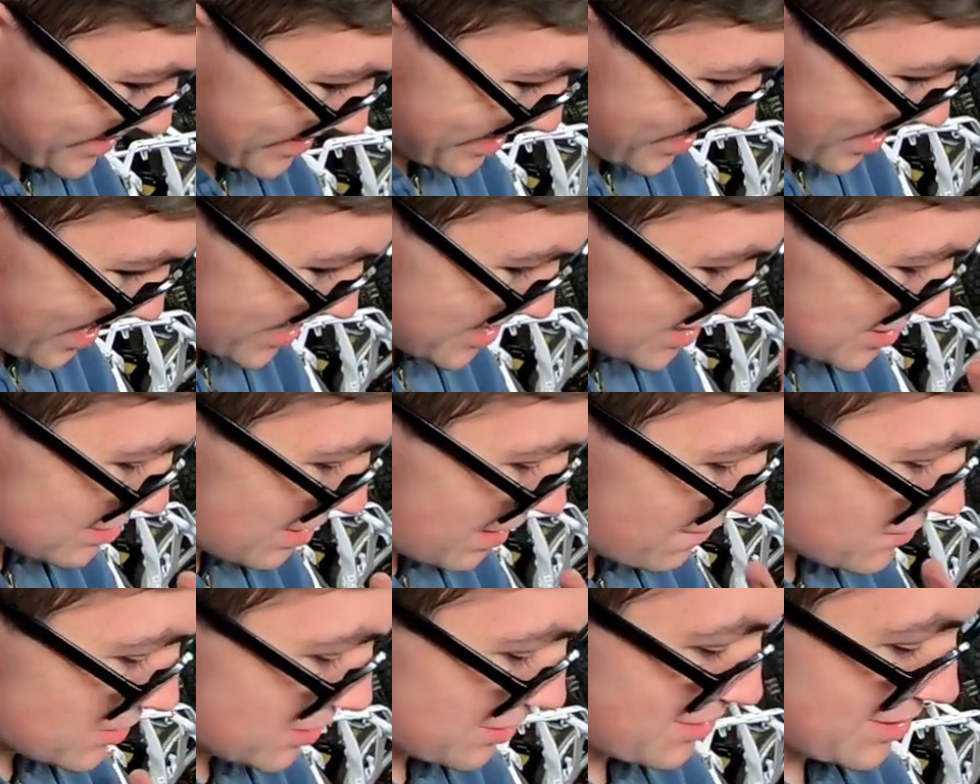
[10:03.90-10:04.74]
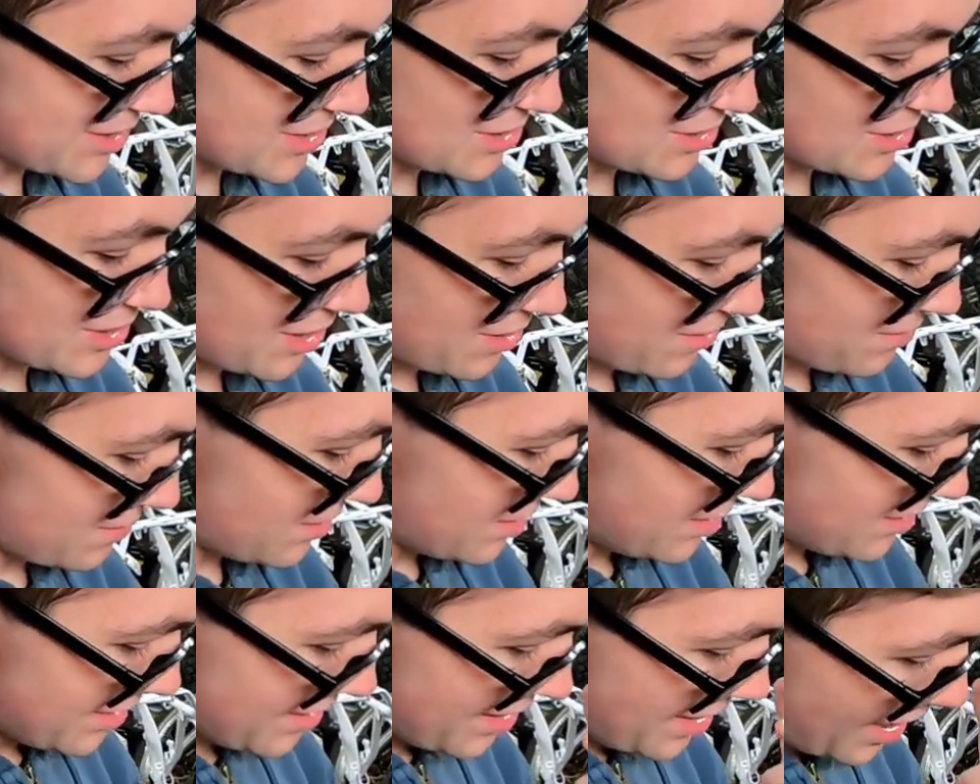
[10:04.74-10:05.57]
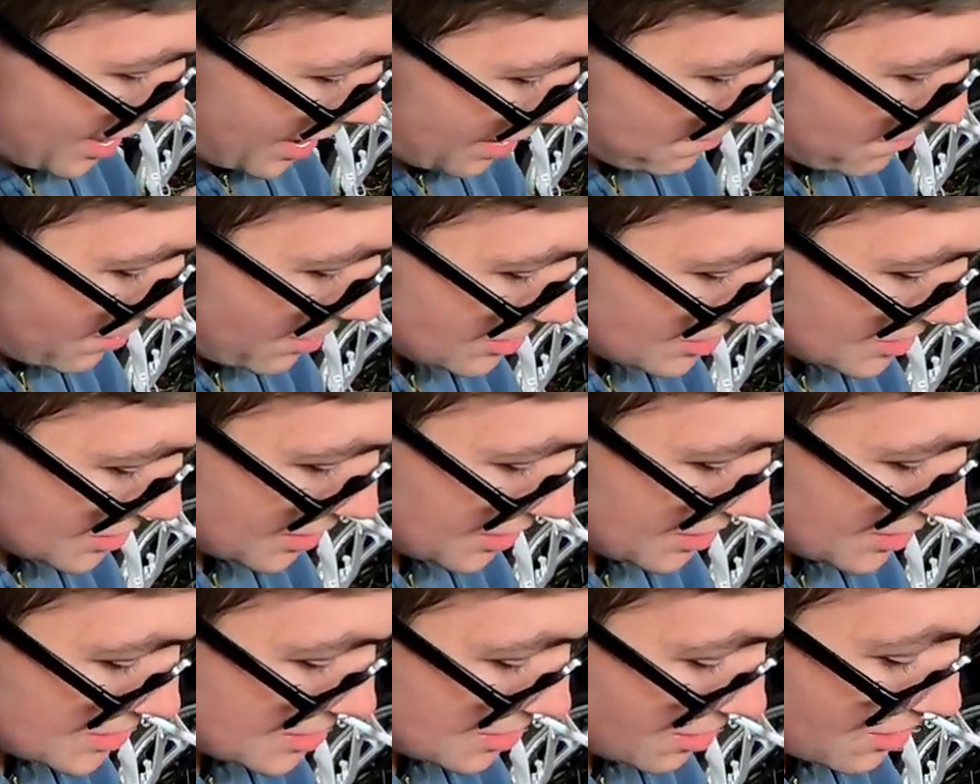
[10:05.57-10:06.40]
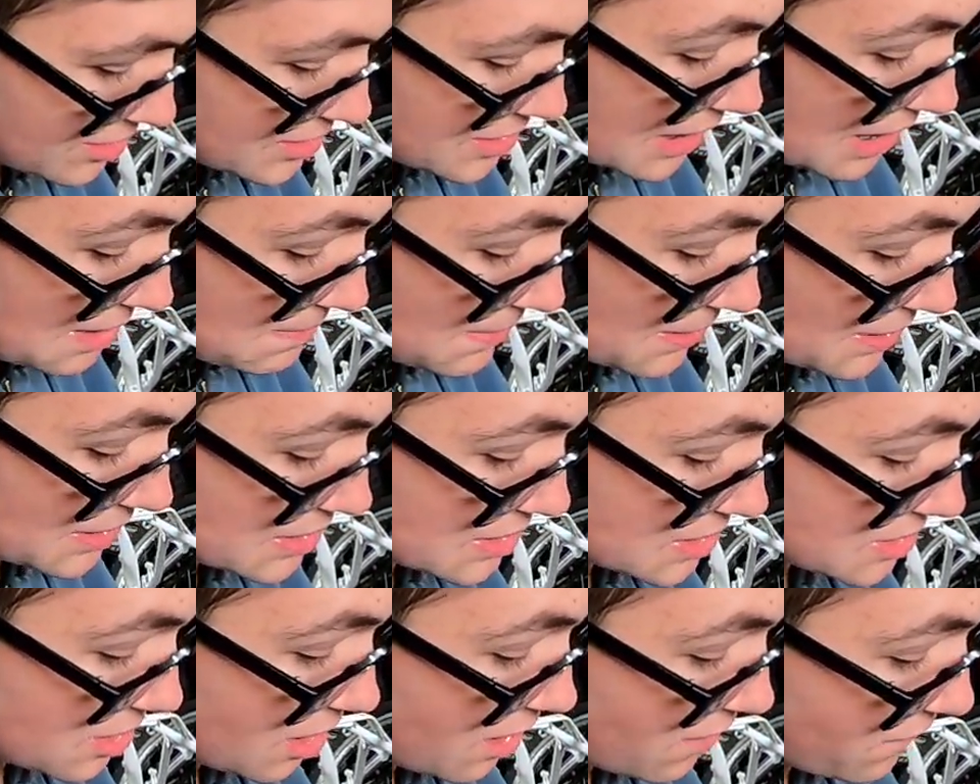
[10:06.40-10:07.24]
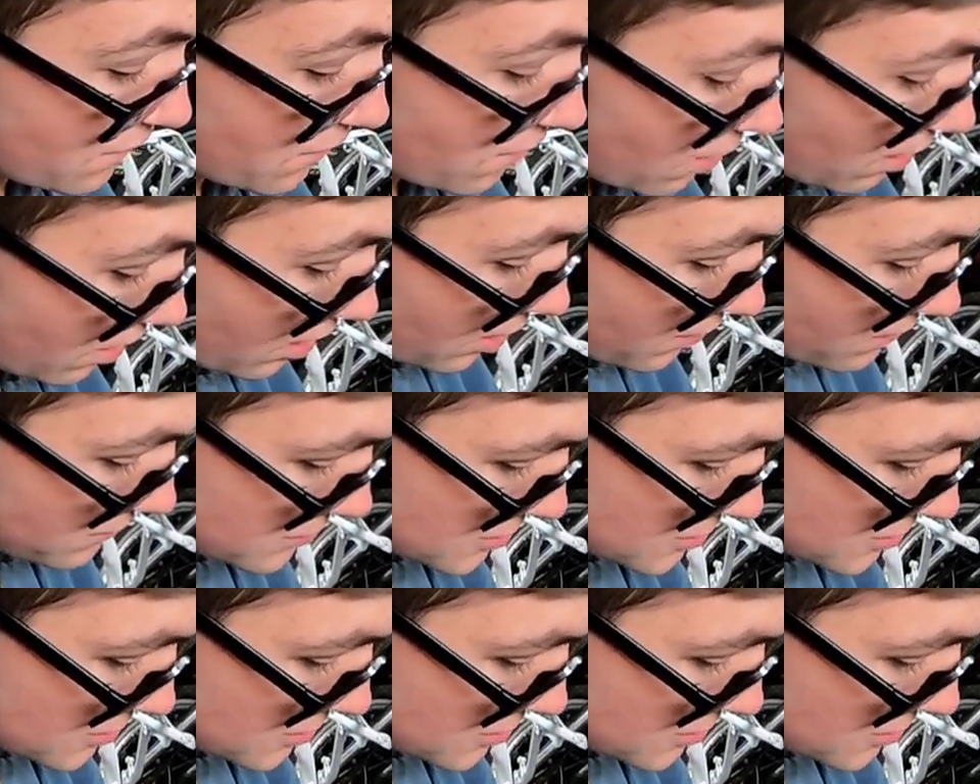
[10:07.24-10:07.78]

I do have degreaser though. And I'm also going to start taping stuff off.